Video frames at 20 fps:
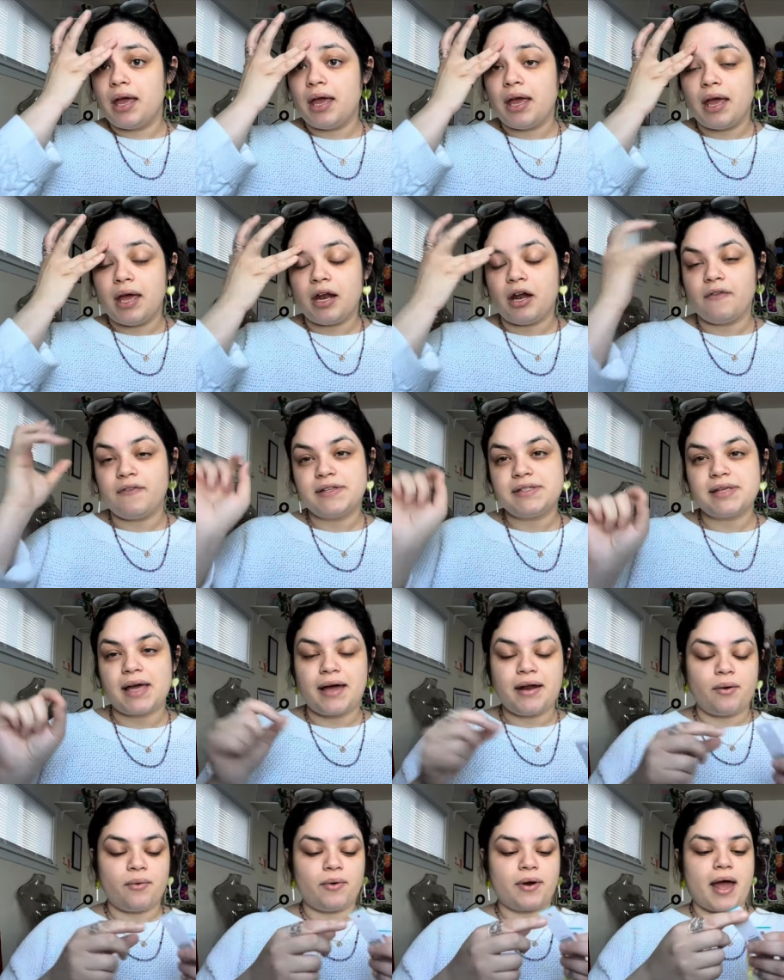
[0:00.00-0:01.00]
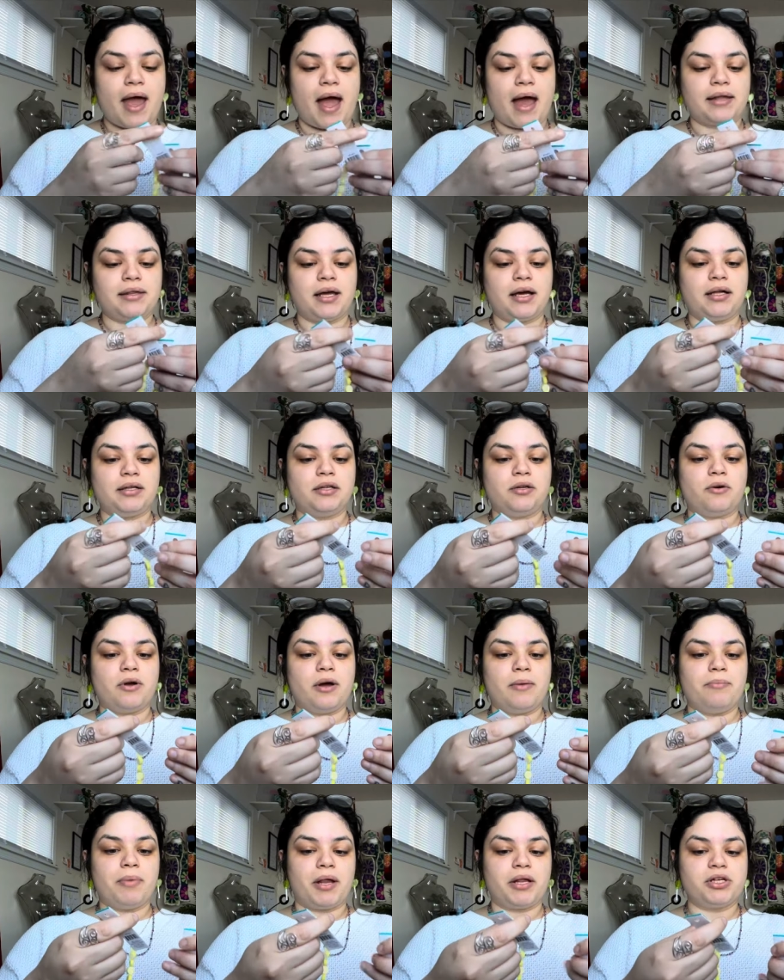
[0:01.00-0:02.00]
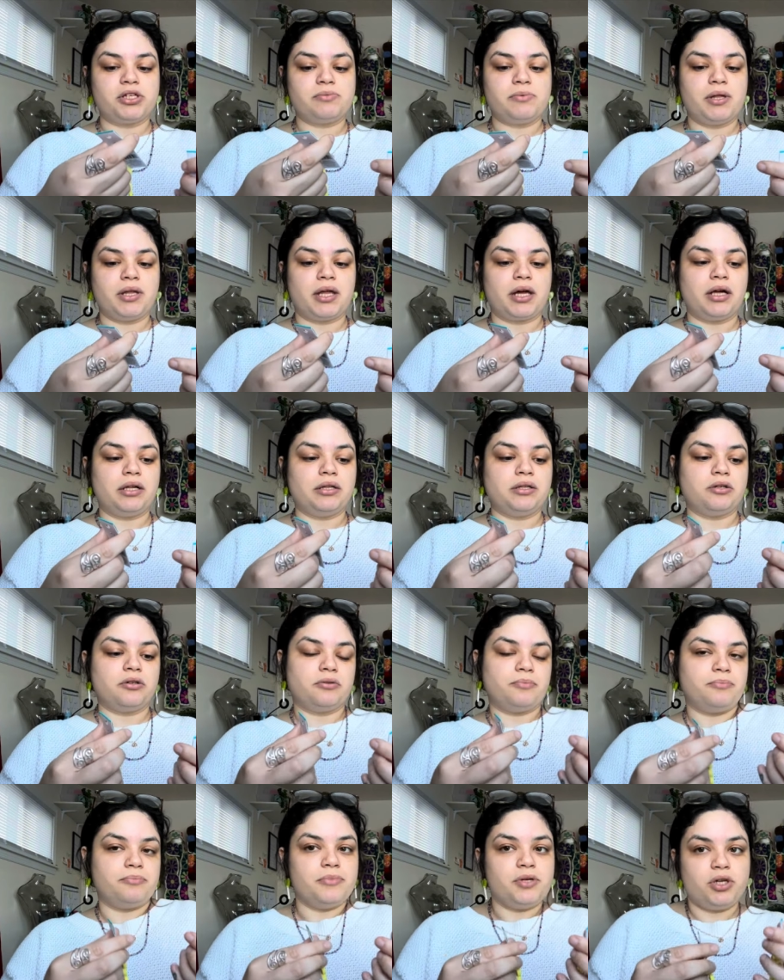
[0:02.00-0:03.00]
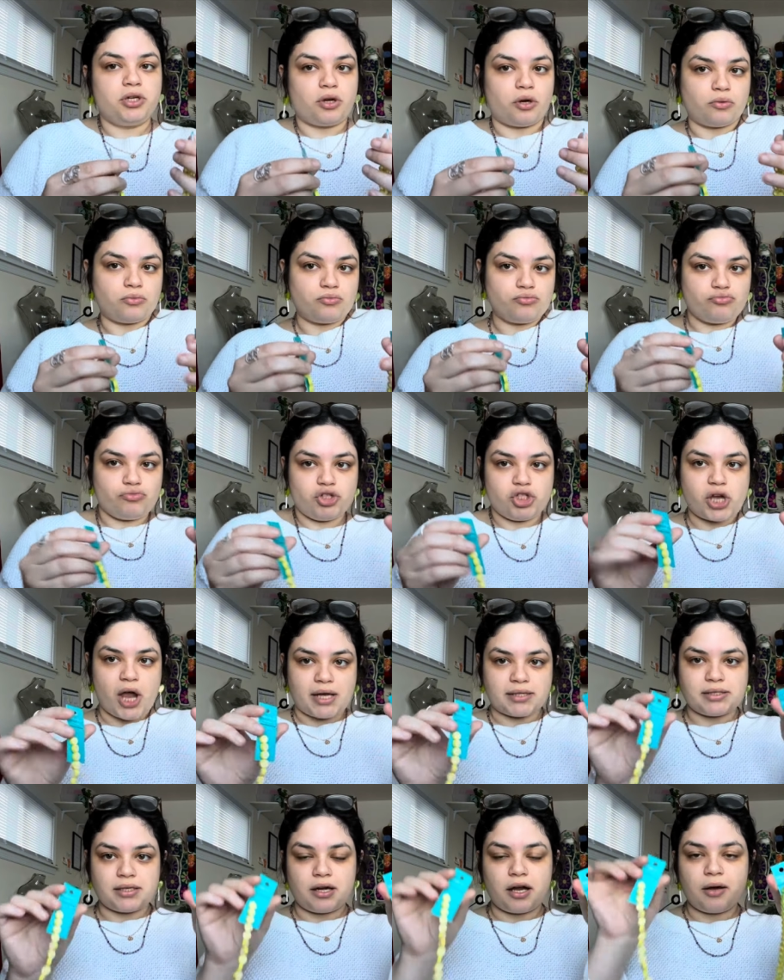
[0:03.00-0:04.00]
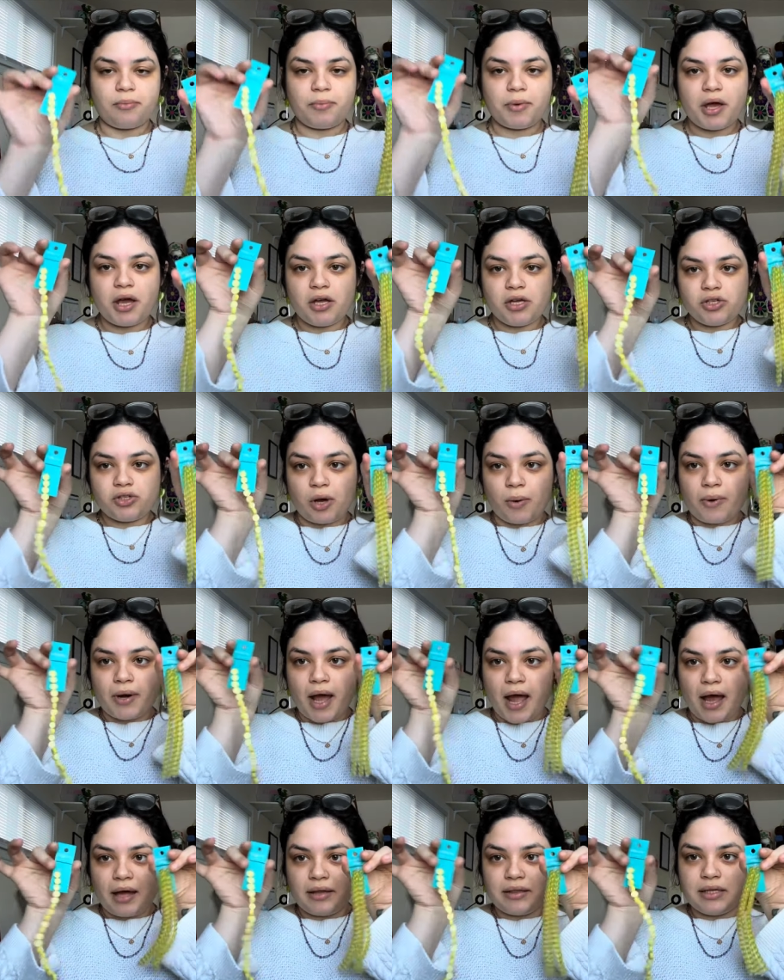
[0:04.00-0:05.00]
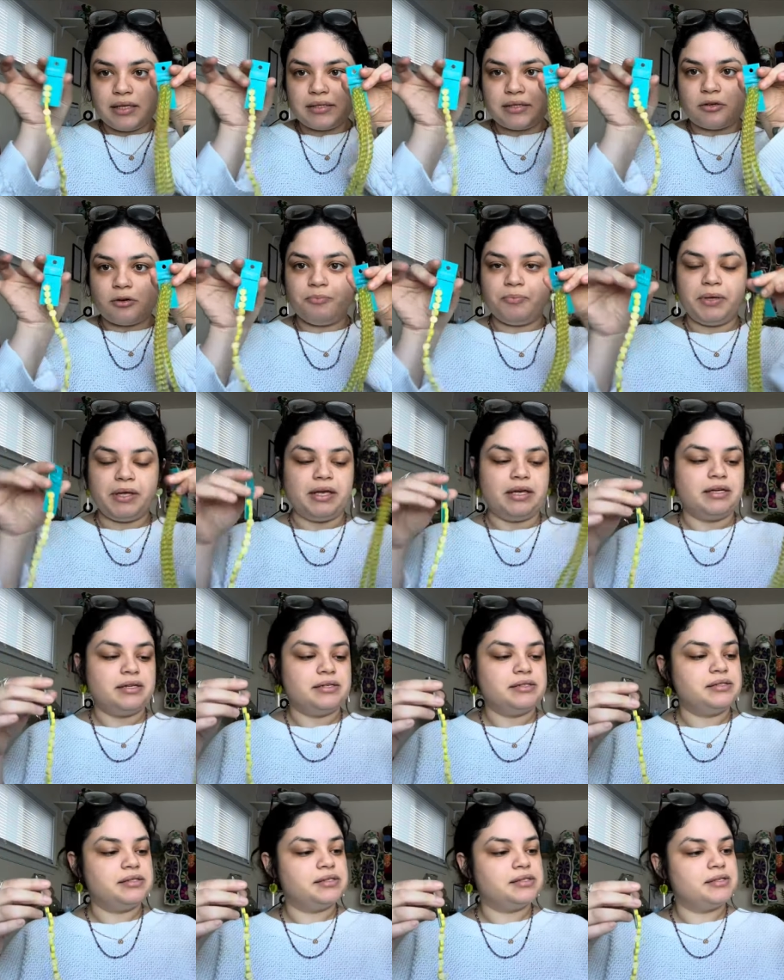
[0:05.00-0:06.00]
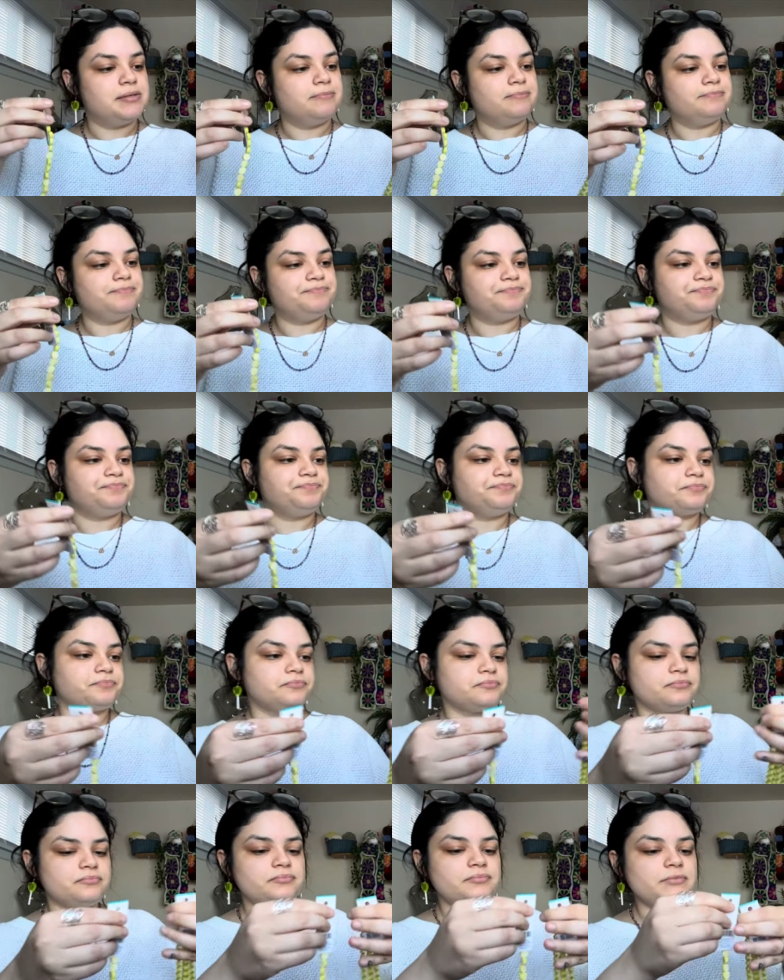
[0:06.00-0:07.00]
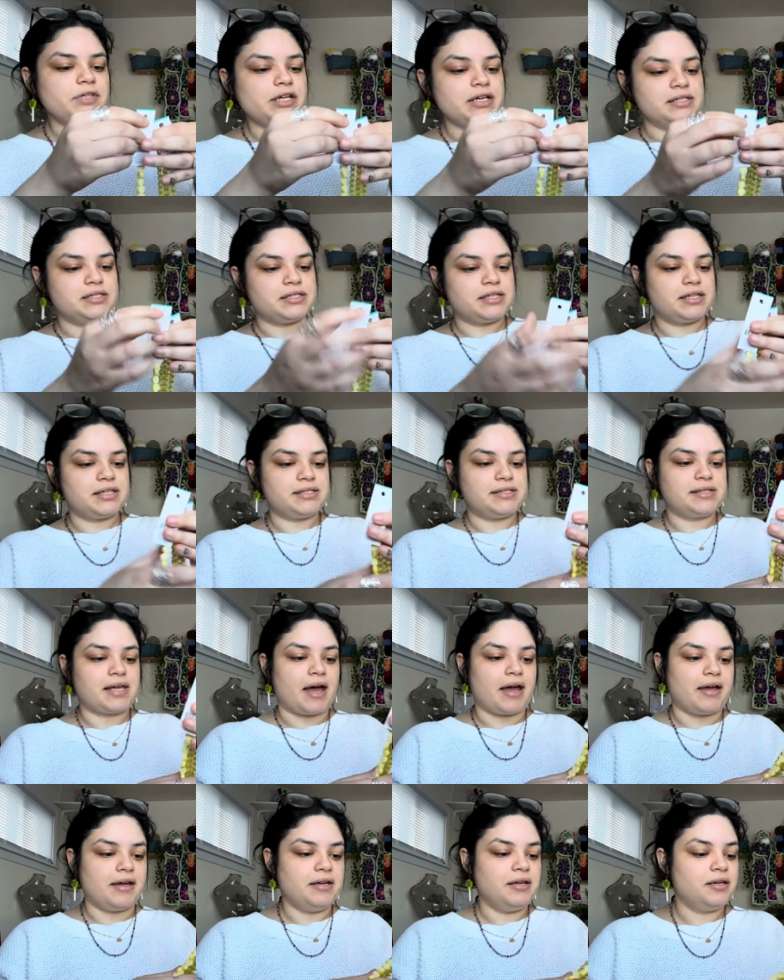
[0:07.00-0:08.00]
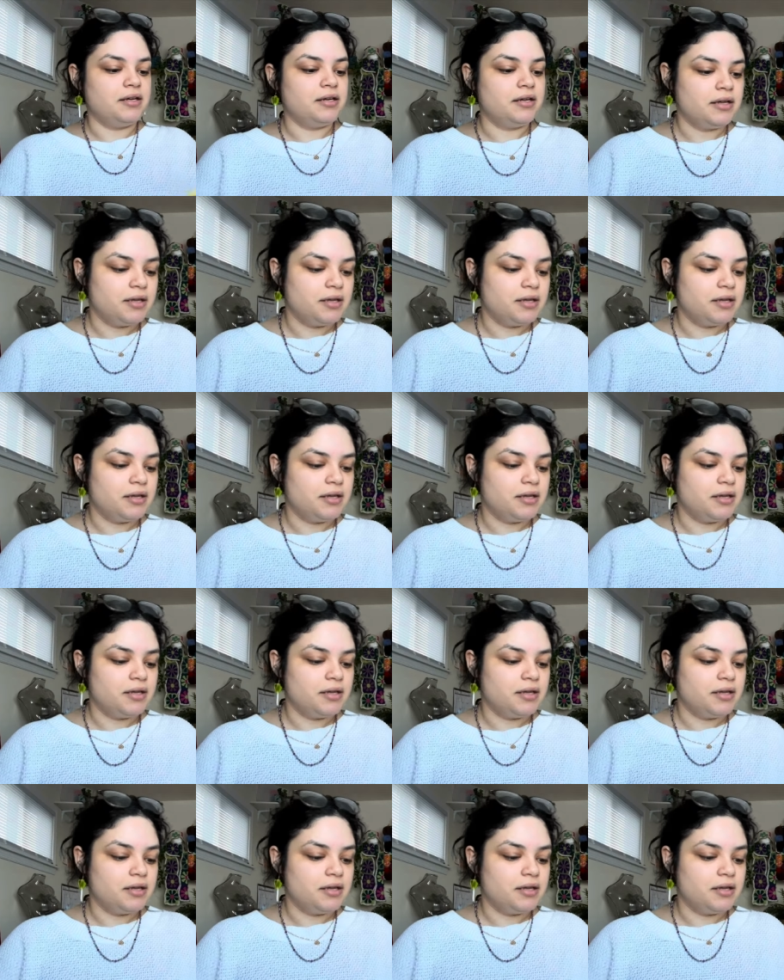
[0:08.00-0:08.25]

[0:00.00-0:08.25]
And on the side, I want to add like a little embellishment, like a little, you know, jazz it up. So I want to add these little beads to the side.